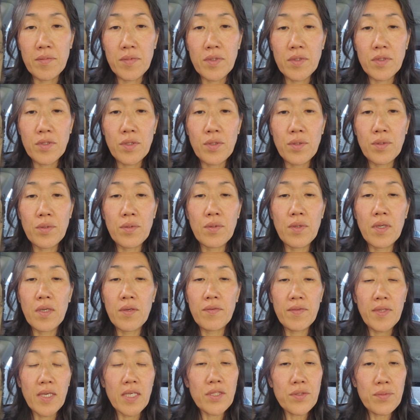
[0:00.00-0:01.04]
So if
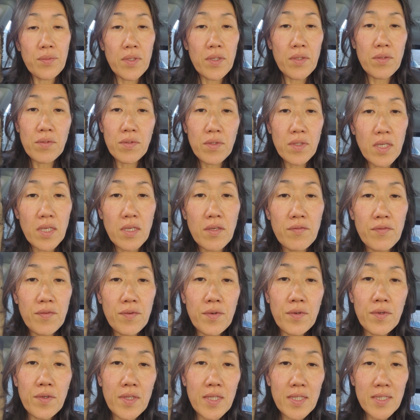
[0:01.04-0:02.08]
that's what you're looking
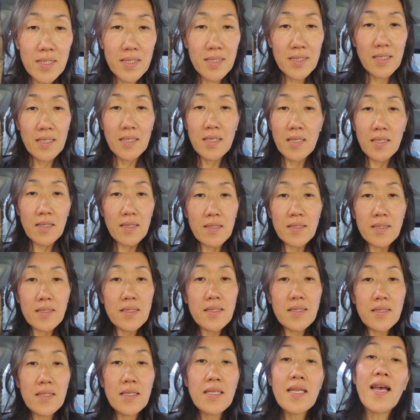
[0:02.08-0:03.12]
for, this is not it. This
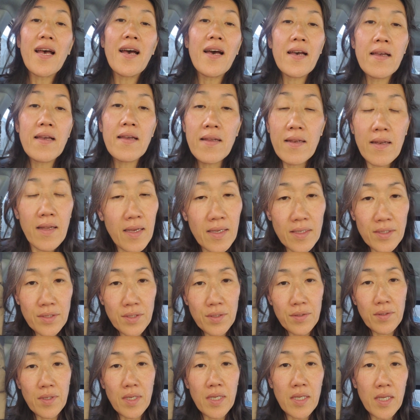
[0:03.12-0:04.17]
is an
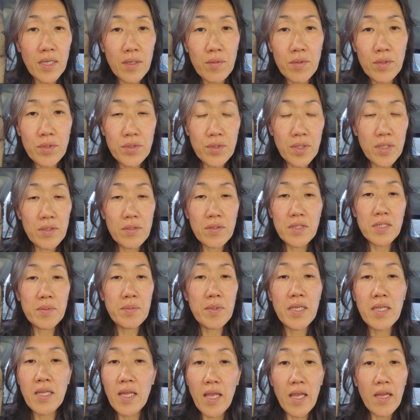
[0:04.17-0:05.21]
ionizer, and I will try to
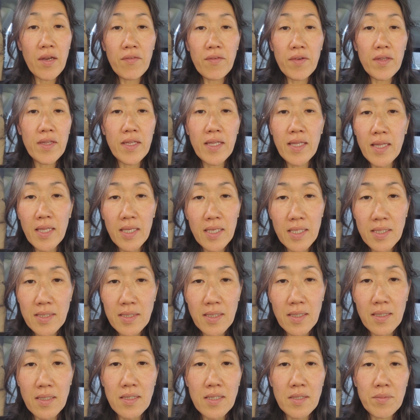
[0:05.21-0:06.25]
explain everything that it
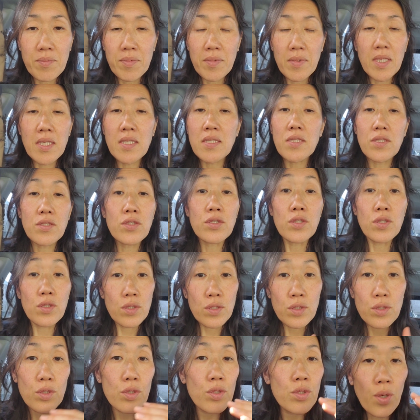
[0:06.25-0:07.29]
does. It does
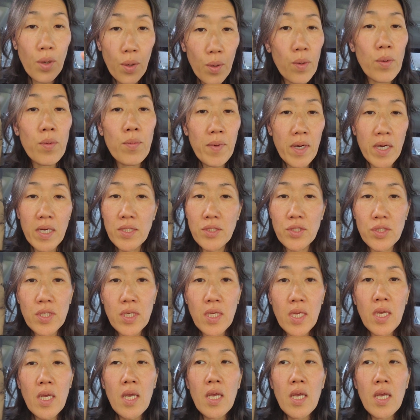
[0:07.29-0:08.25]
so much,